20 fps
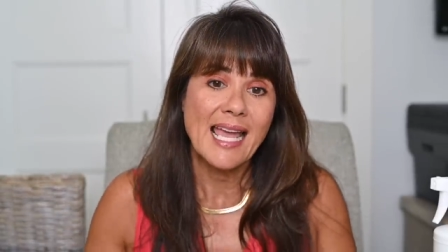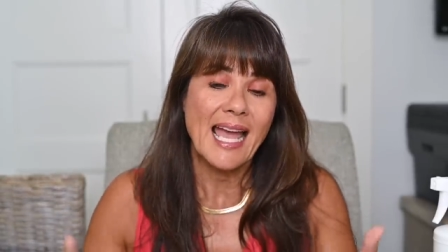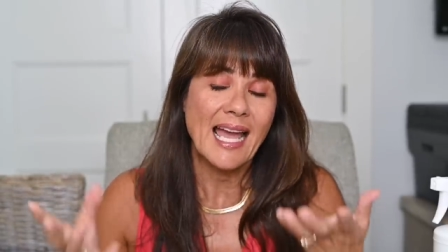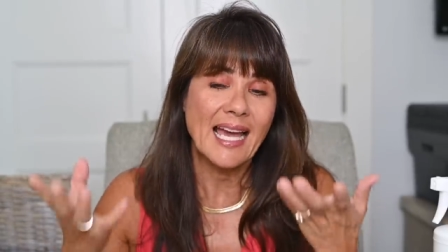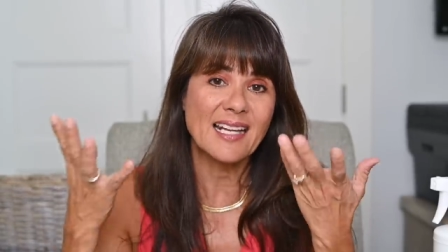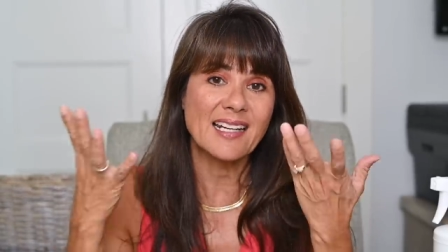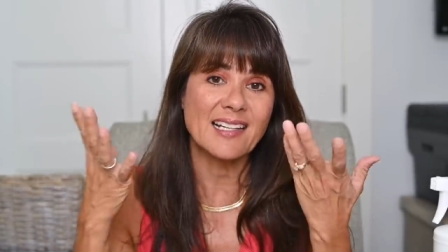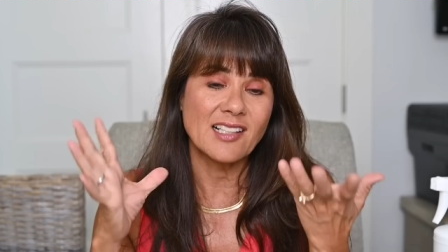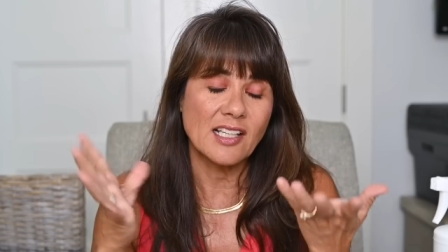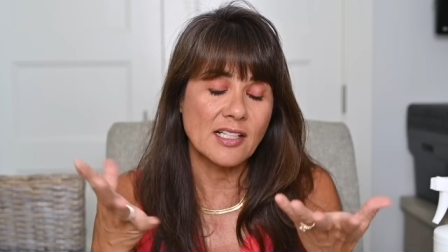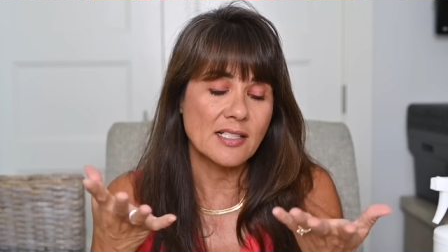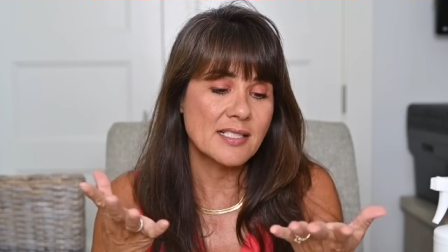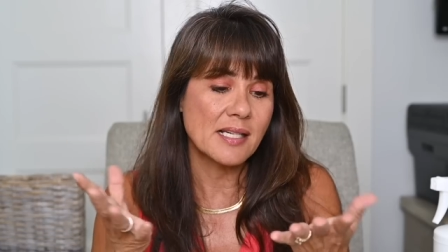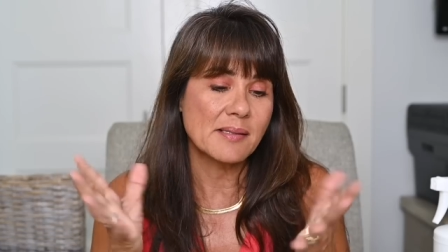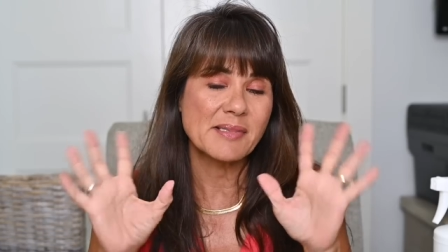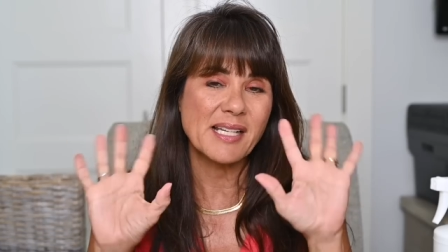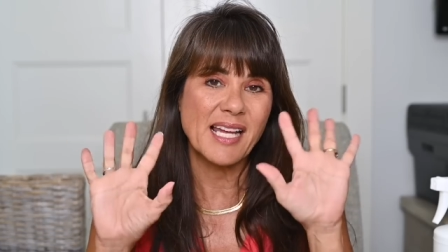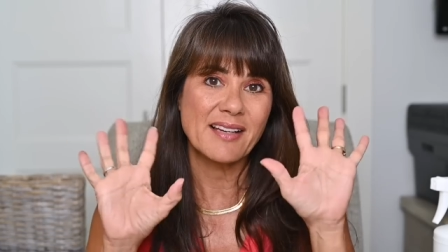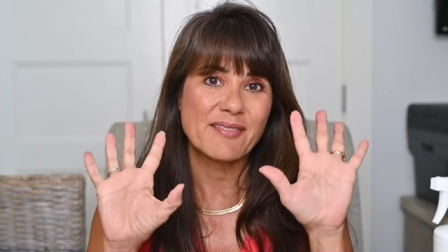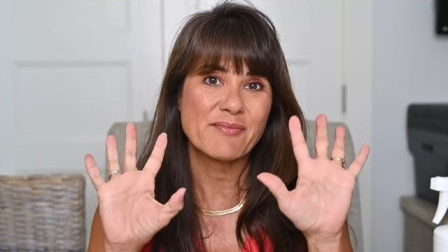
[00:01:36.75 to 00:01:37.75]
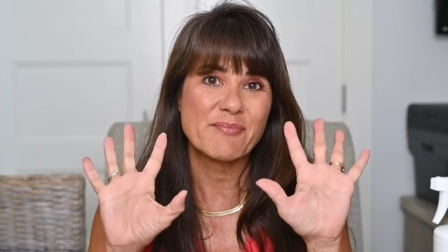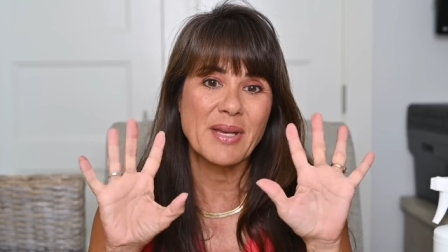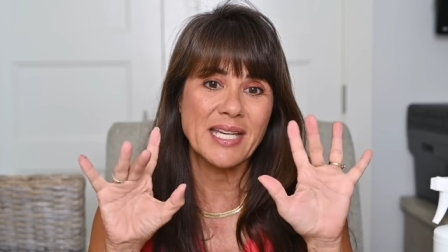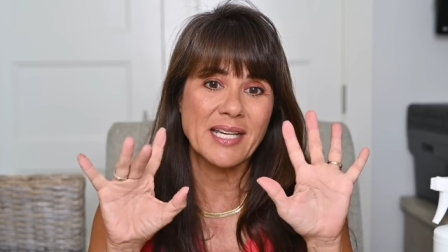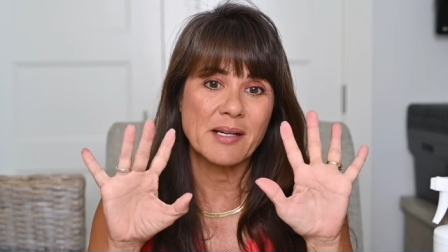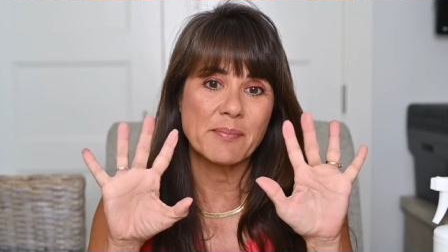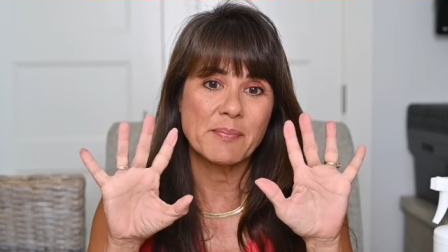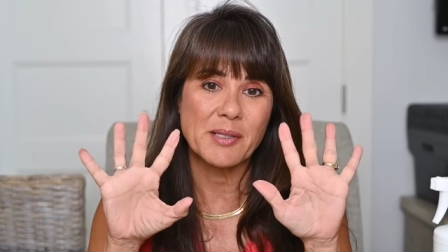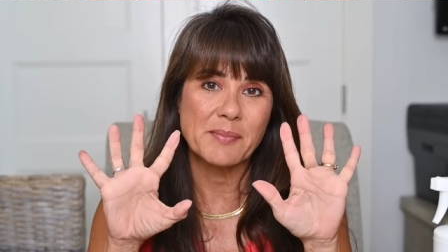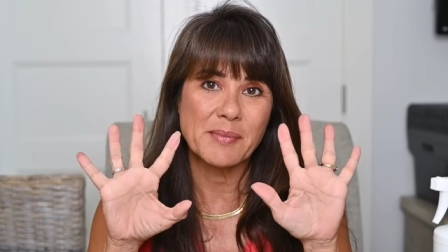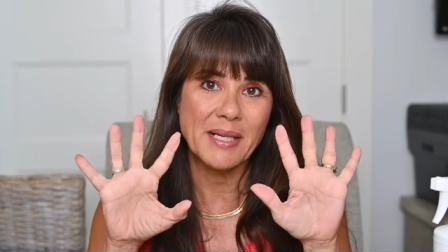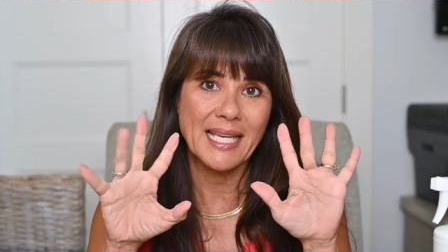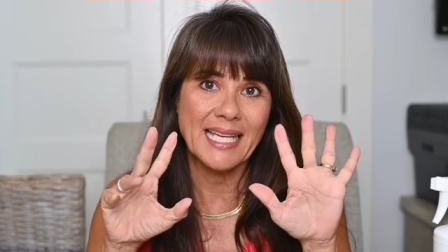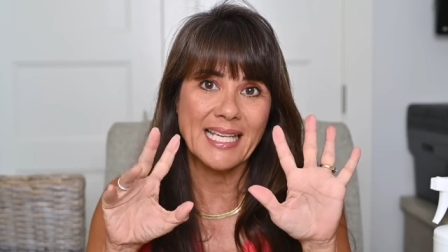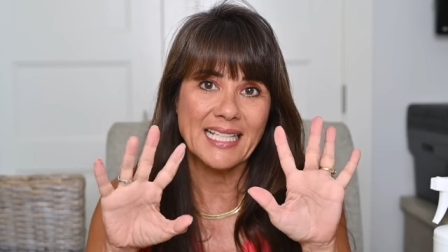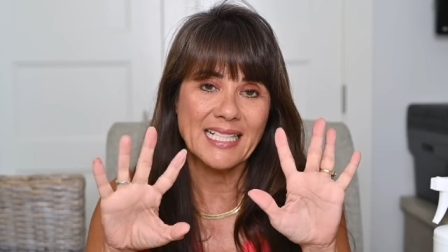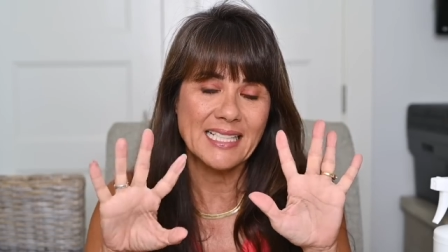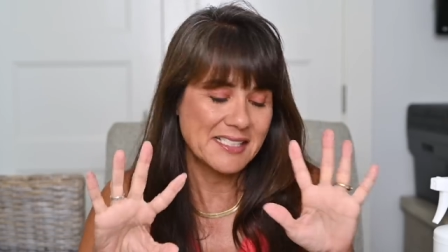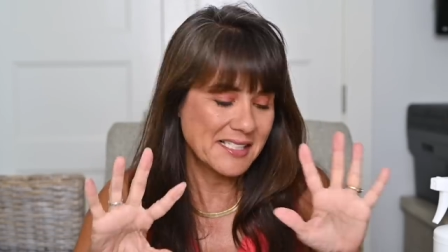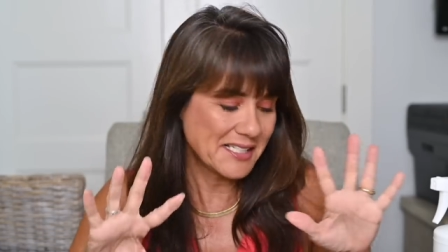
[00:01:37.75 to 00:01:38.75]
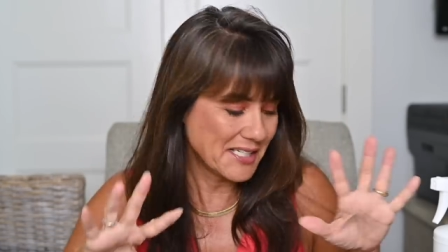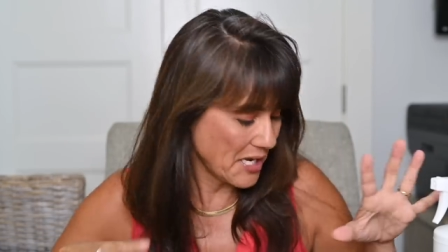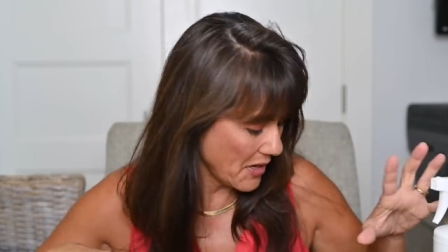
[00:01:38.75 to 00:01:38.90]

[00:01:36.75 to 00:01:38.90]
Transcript: And a lot of times I have makeup on my hands.